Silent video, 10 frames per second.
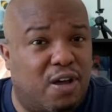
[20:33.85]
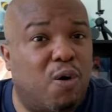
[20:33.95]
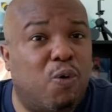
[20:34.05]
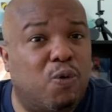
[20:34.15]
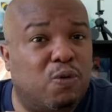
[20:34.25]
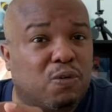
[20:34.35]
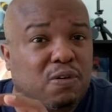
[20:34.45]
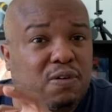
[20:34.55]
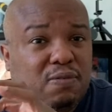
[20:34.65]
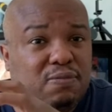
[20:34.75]
whole
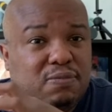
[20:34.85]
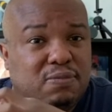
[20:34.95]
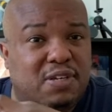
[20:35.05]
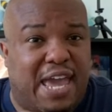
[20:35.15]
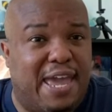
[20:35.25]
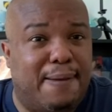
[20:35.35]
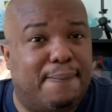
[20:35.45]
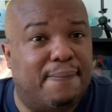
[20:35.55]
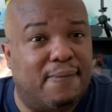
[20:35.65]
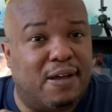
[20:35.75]

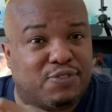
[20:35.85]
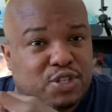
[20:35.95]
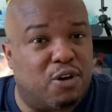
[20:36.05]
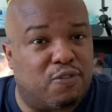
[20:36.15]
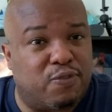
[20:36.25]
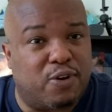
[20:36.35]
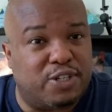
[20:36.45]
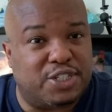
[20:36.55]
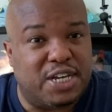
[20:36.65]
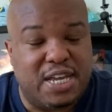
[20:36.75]
game of
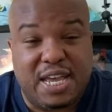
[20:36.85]
Skullforge.